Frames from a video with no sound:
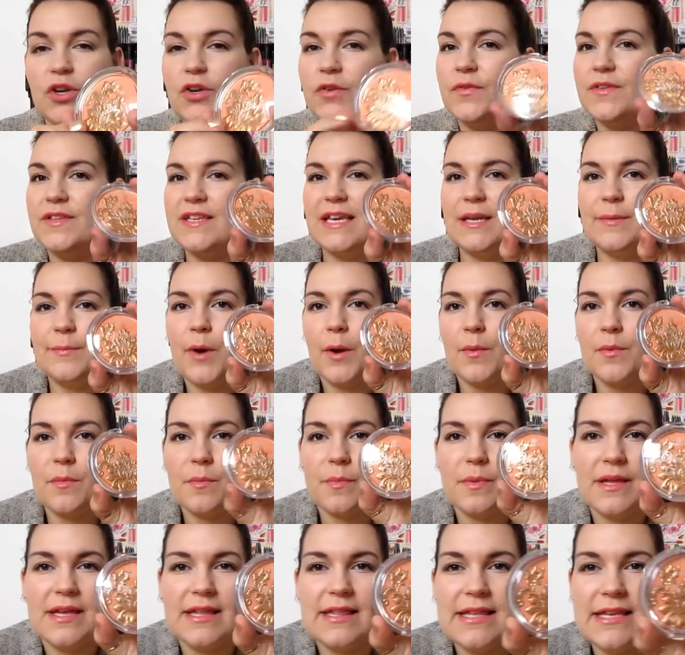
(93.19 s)
you've seen
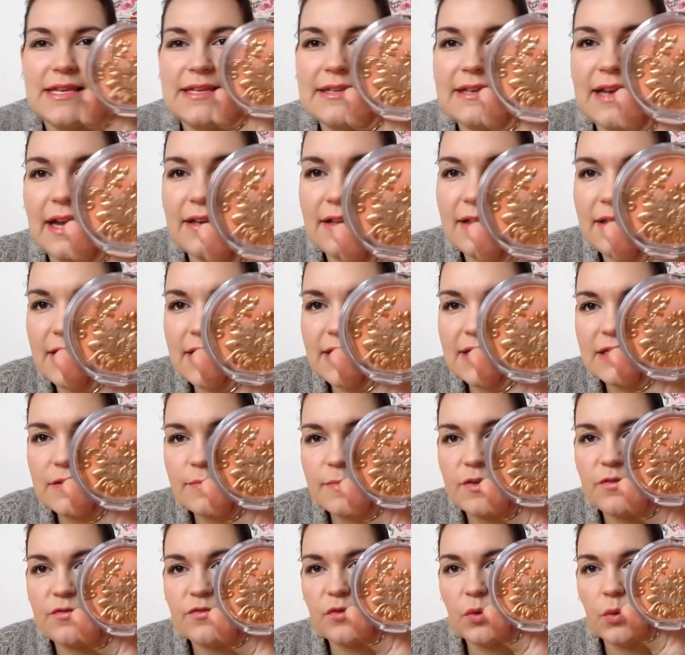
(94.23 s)
probably these kind of things
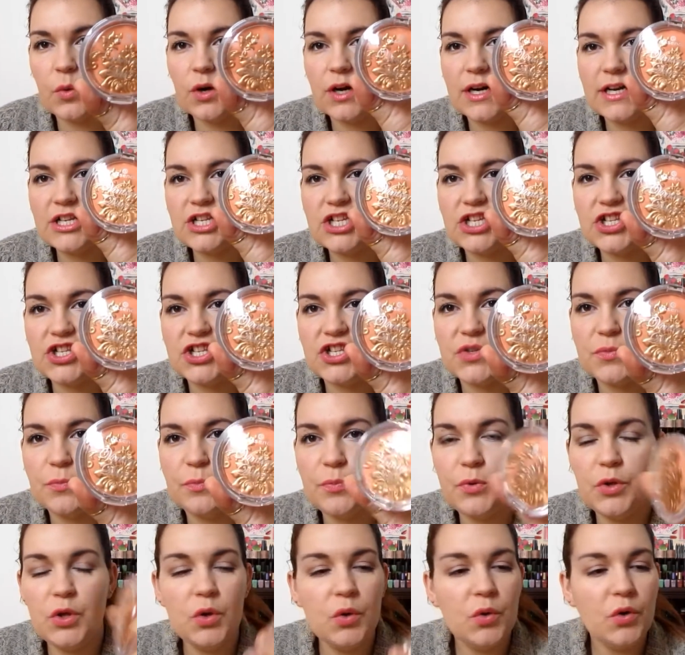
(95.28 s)
before. It's just this
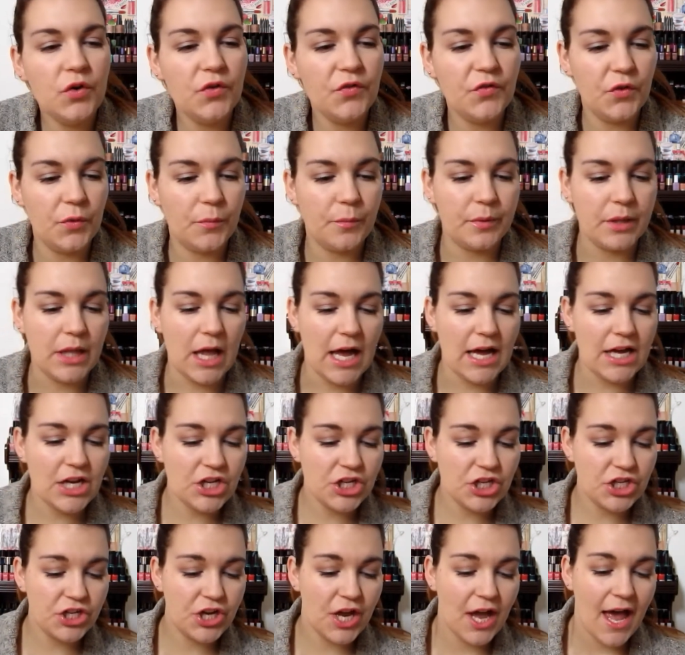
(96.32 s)
beautiful
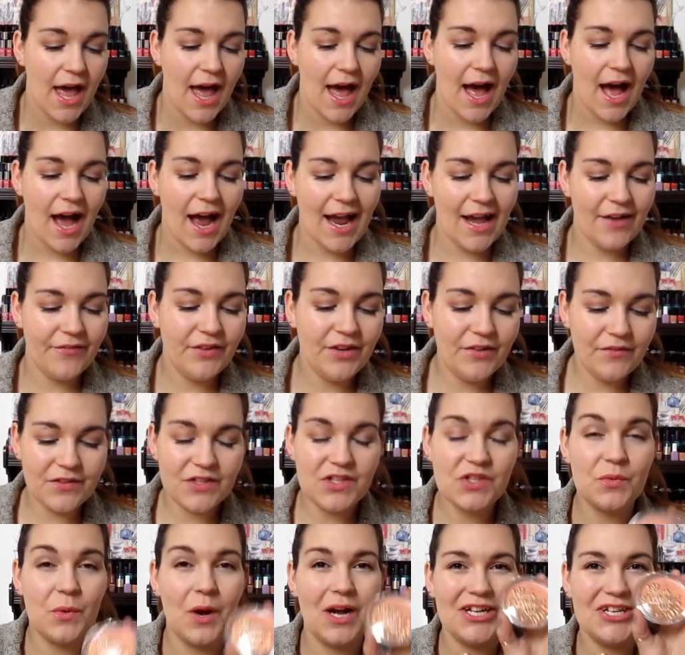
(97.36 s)
blush. I haven't even
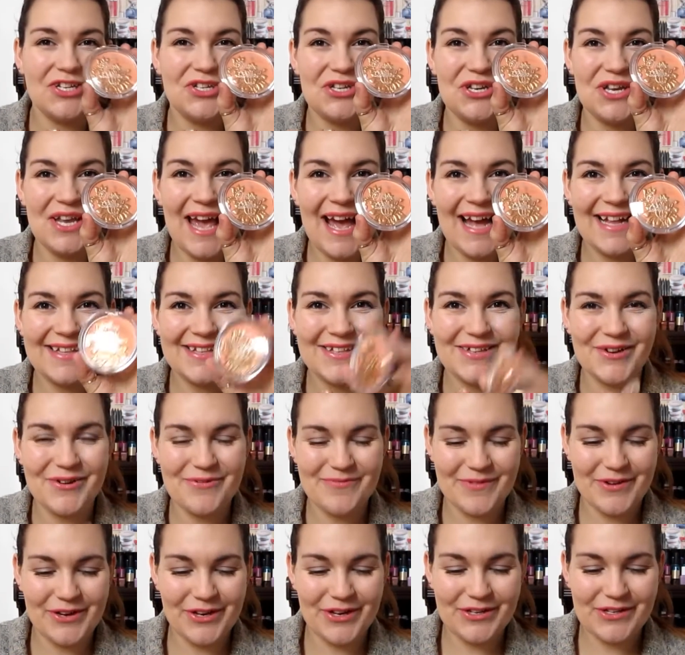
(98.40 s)
swatched it yet, so
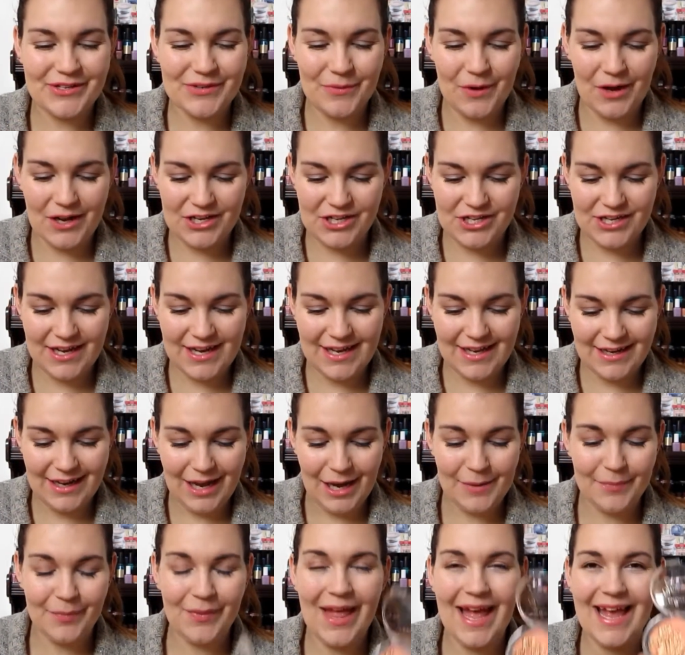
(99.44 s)
I'm gonna swatch it.
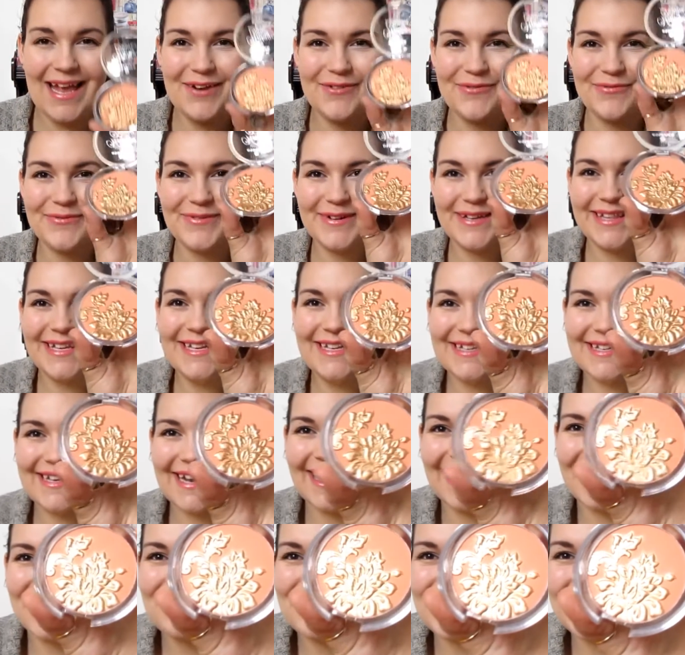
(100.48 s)
I'm like really
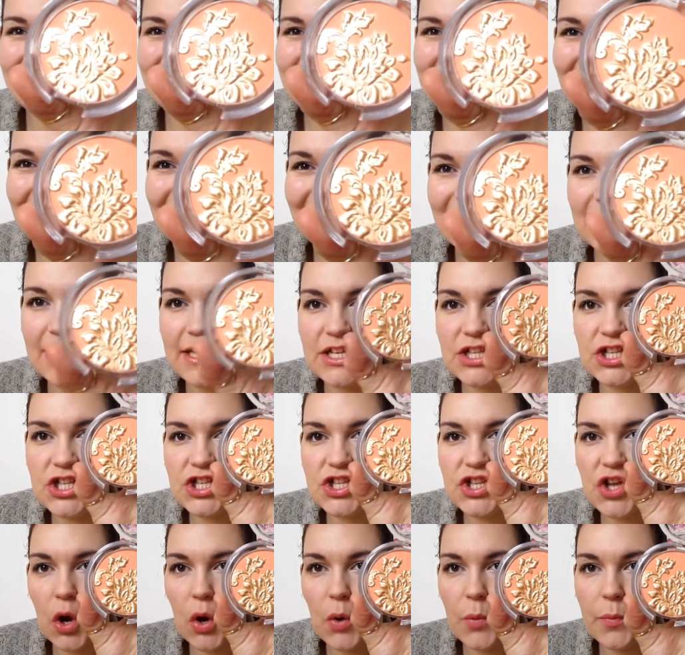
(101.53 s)
scared because look, it's
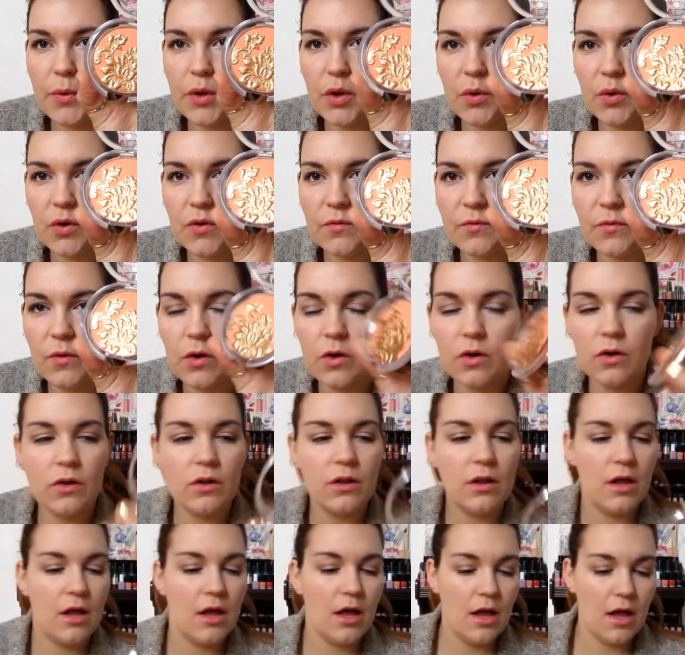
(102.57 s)
so beautiful.
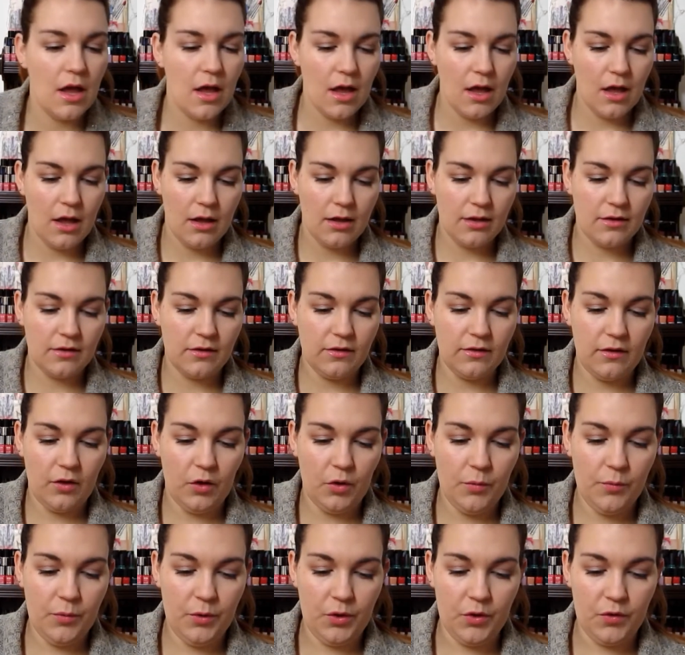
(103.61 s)

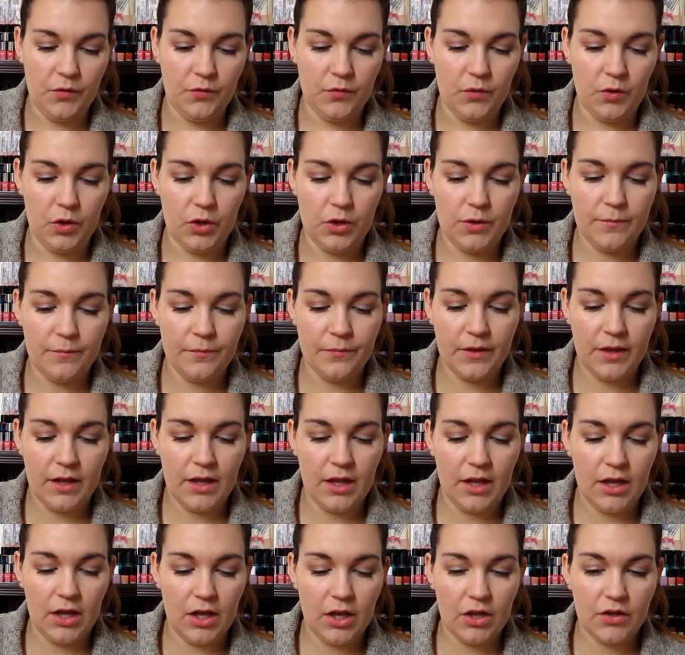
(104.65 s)
So beautiful.
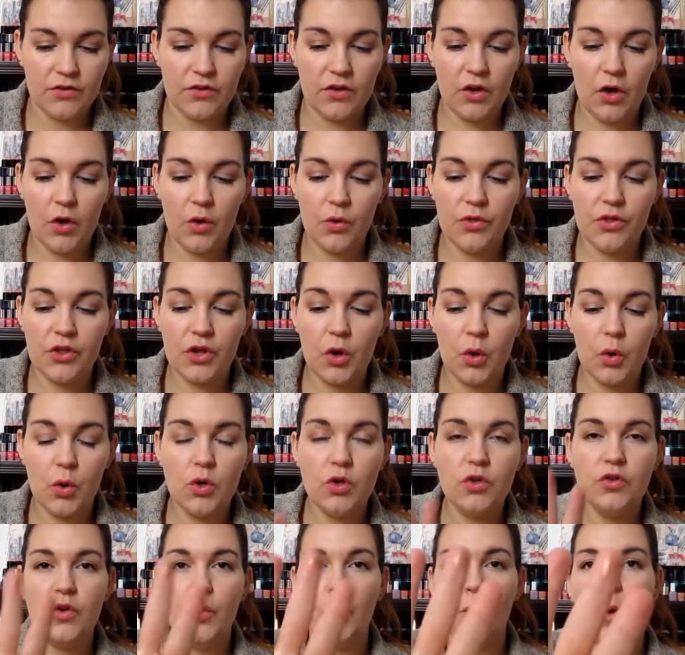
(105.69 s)
So the
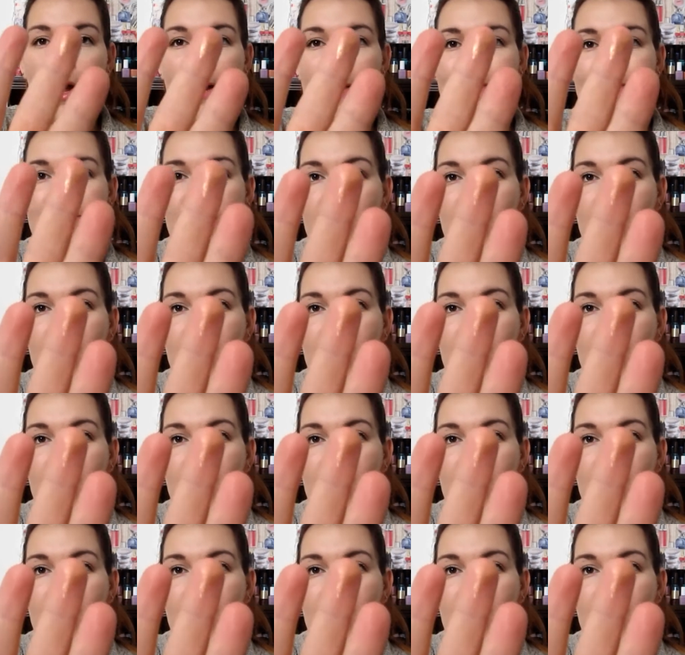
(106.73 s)
gold wipes